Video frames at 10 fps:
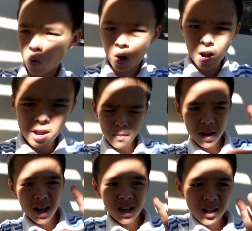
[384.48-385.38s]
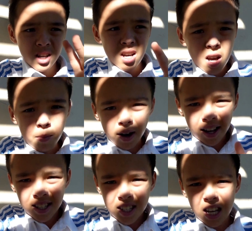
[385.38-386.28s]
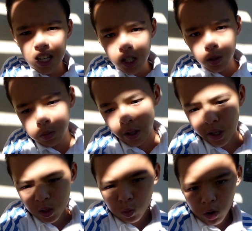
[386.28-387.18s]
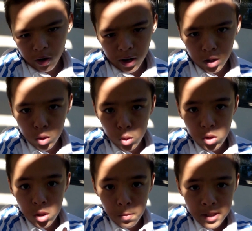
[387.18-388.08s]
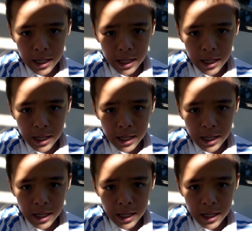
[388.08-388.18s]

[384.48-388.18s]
So I am at my tennis place where I do some